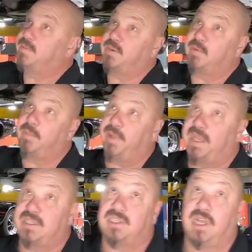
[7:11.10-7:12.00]
have been
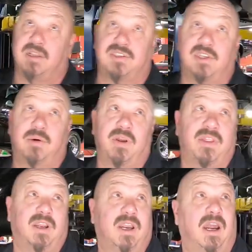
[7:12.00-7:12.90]
replaced also on
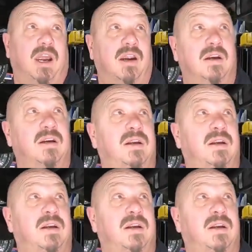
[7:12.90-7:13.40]
the car.